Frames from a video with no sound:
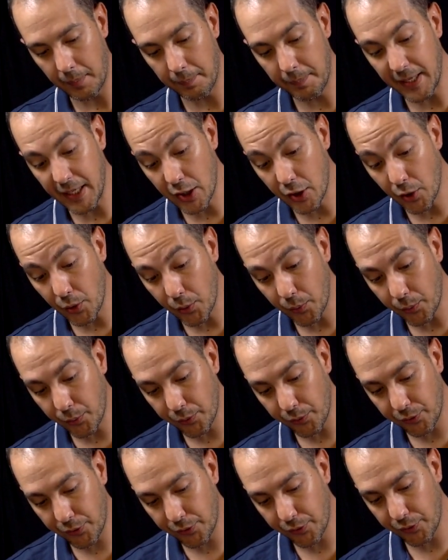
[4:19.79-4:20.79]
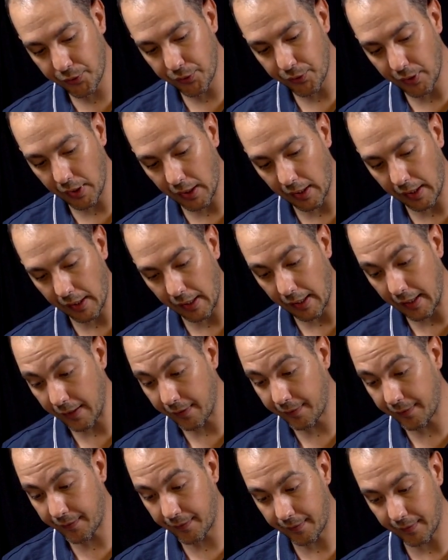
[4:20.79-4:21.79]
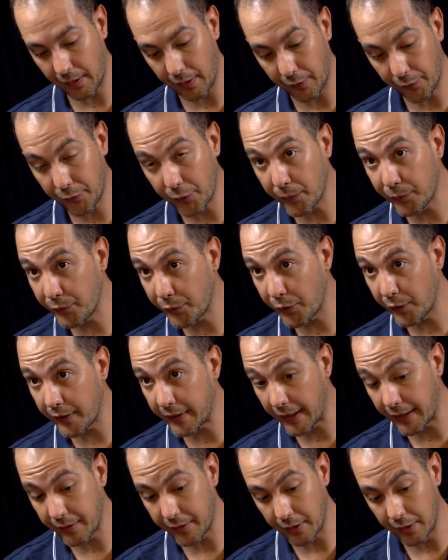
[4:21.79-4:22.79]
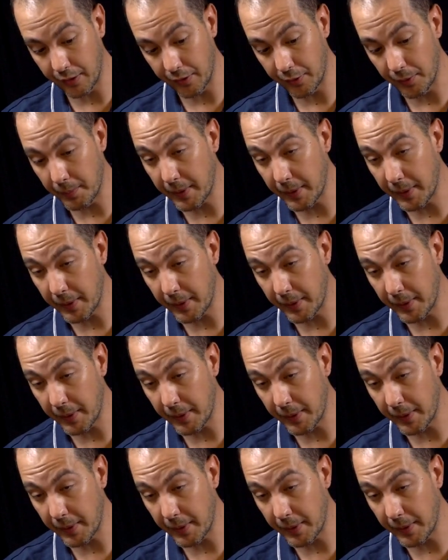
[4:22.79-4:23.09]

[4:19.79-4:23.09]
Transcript: because it's softer than the